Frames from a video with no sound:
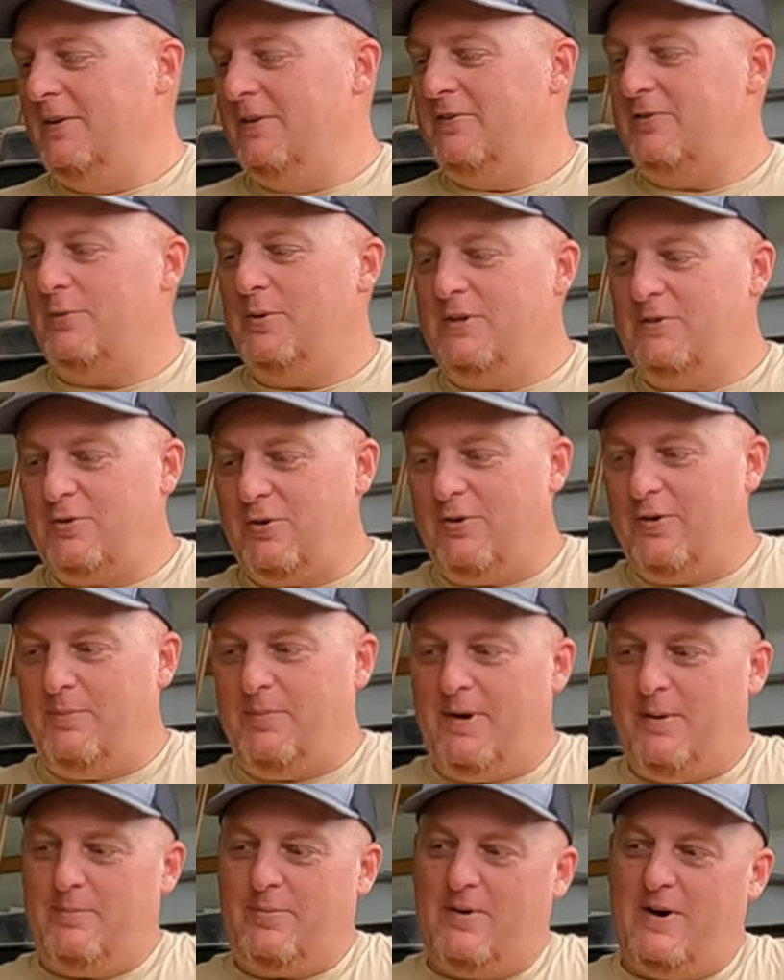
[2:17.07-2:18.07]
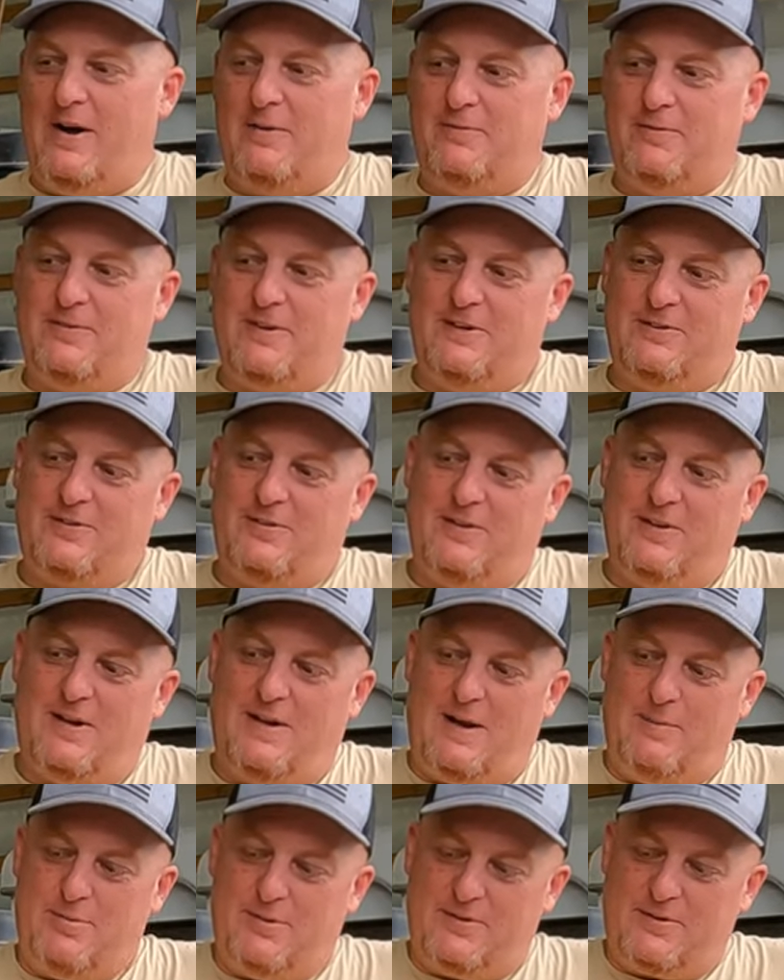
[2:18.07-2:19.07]
so we tore the bumper off eventually,
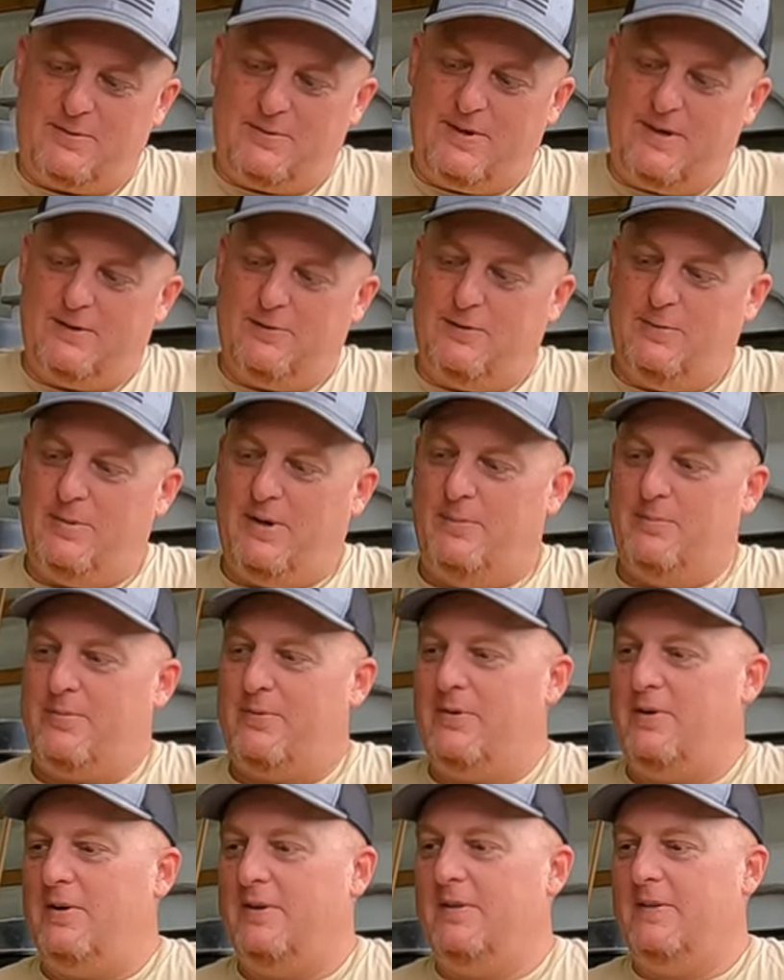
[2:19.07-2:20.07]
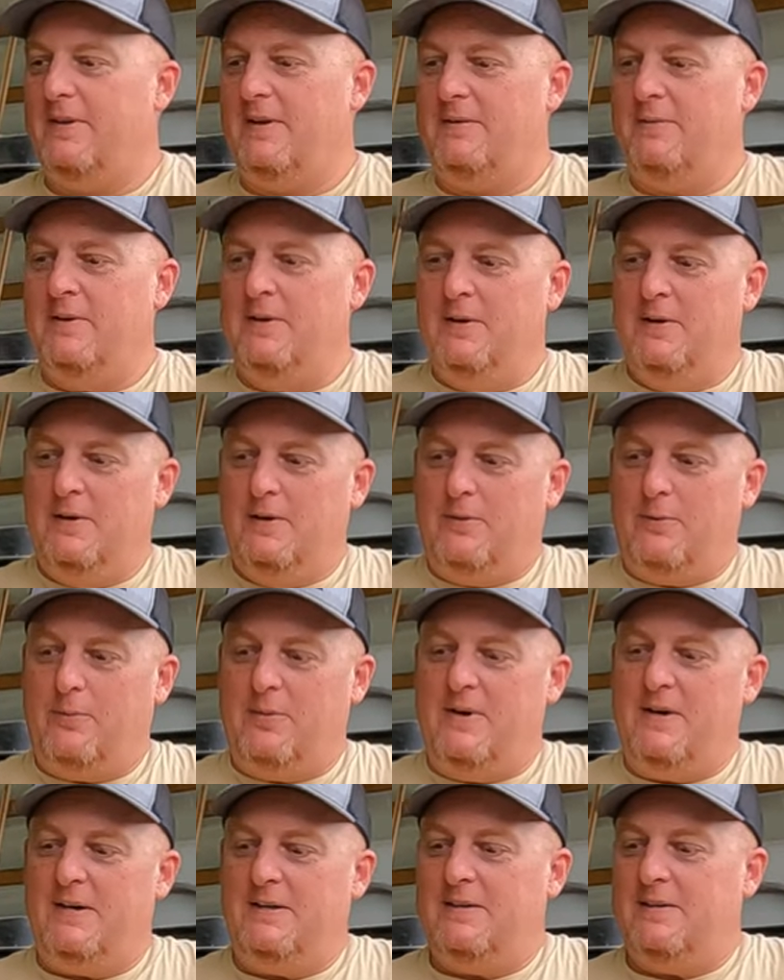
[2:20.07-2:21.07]
and I put the regular bumper on, and then
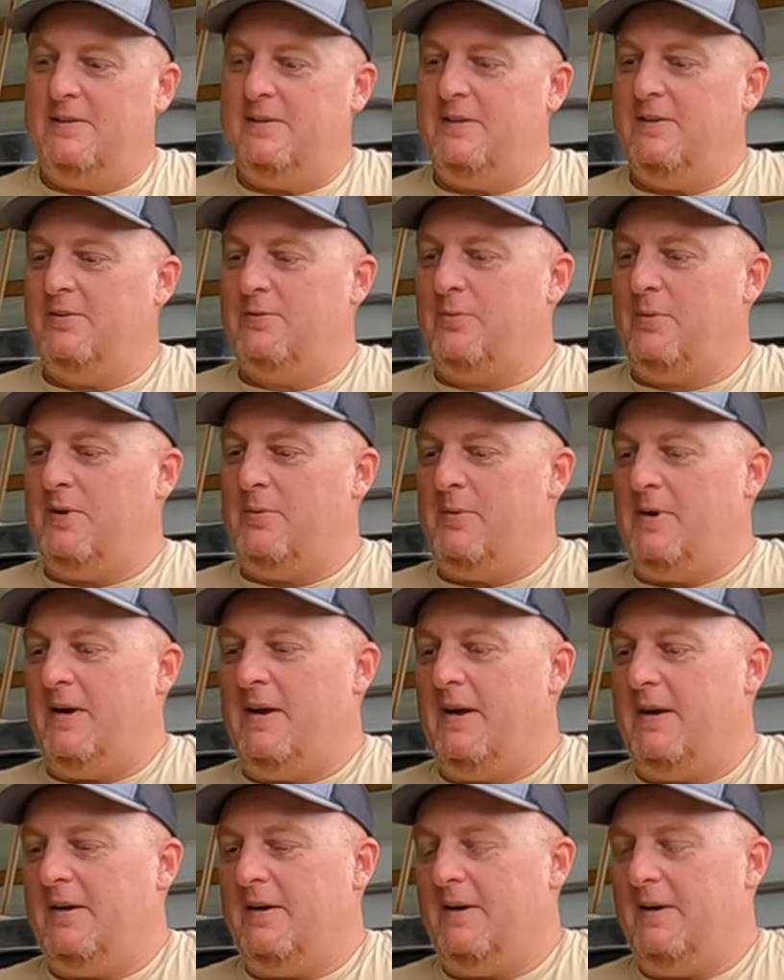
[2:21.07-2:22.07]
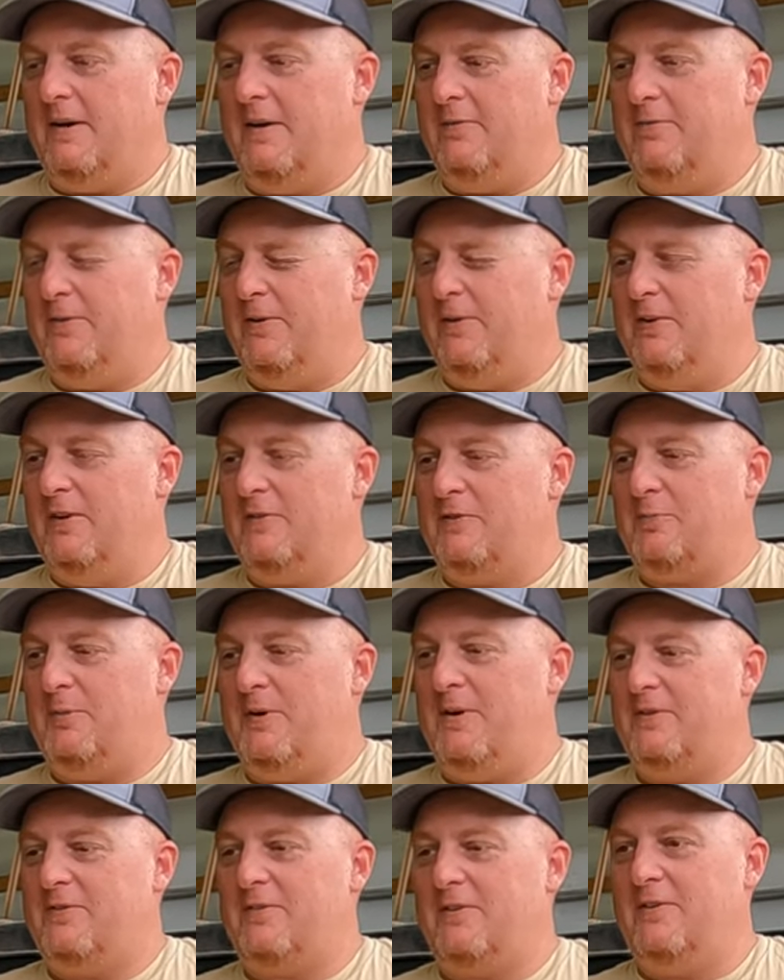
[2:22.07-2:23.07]
Rigged is one of my uh, affiliate
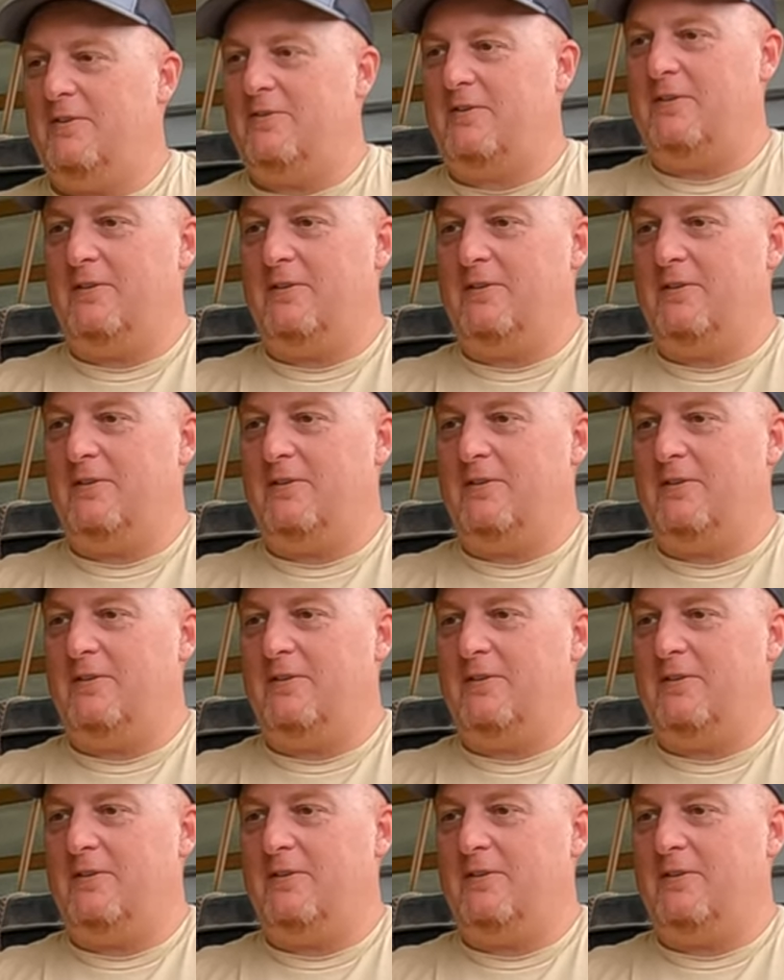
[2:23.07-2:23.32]
sponsors